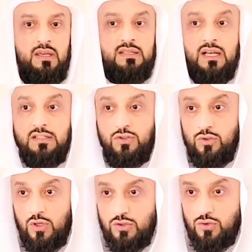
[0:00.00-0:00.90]
He tells
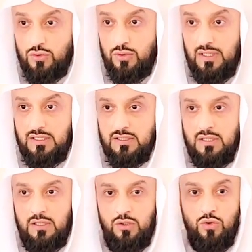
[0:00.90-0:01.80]
you not to do it,
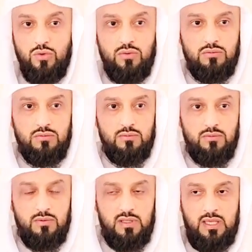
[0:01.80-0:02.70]
you
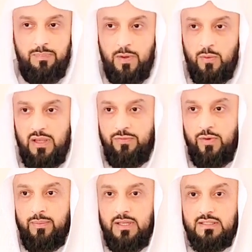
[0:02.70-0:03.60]
keep away
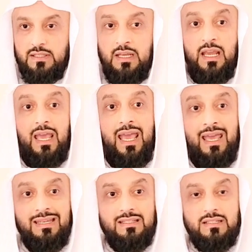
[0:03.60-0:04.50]
from it.
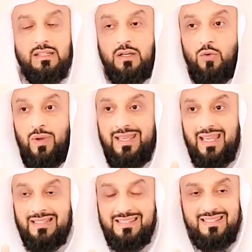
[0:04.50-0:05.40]
And we
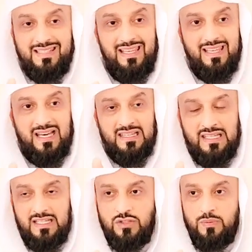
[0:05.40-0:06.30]
can see
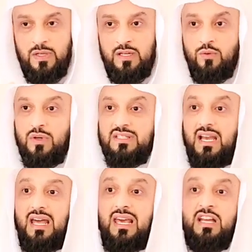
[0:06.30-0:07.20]
Allah subhanahu wa
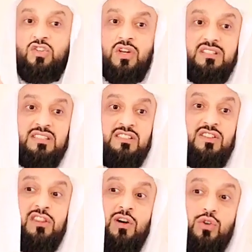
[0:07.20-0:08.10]
ta'ala
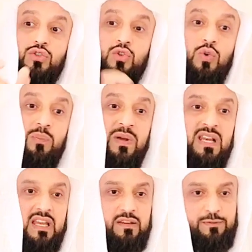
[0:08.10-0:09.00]
addresses those who
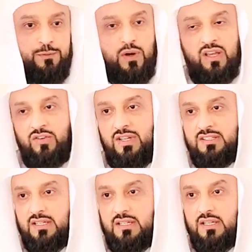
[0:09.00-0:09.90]
believe for a
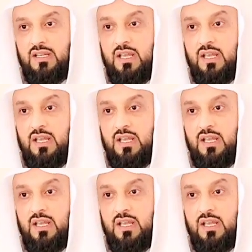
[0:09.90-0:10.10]
reason.